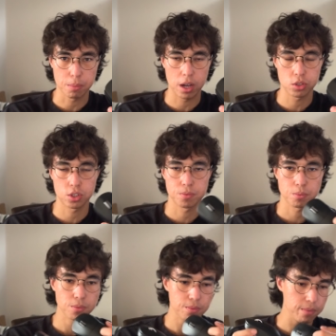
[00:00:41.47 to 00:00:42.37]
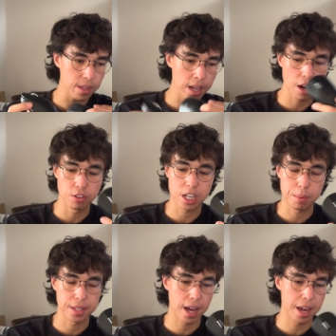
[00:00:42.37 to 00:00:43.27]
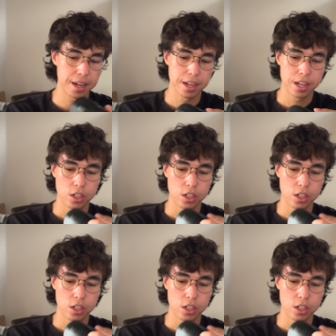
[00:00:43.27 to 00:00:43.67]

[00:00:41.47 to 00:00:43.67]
mouse every time I die.